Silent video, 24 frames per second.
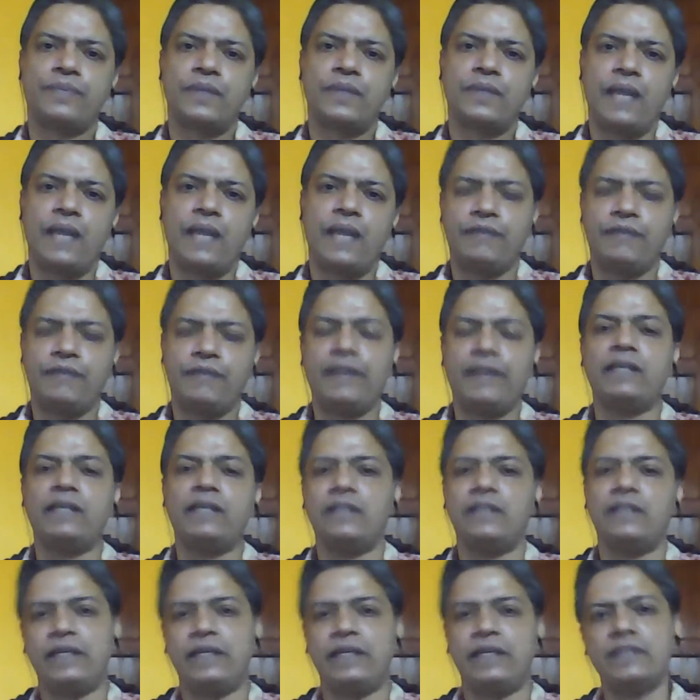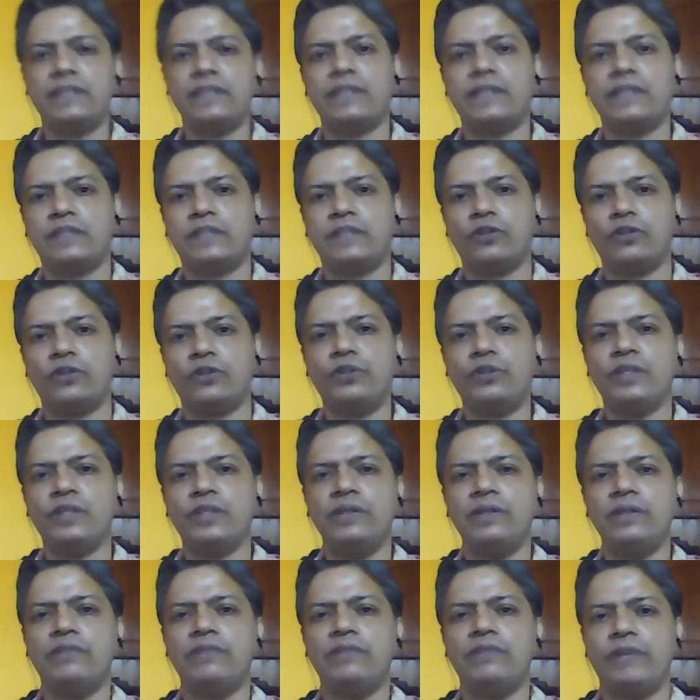And finally, there is the resolution
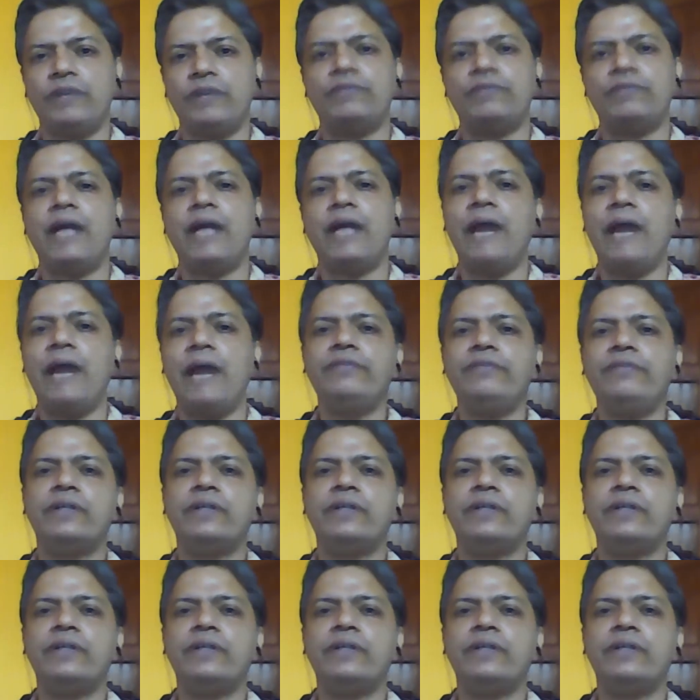where we have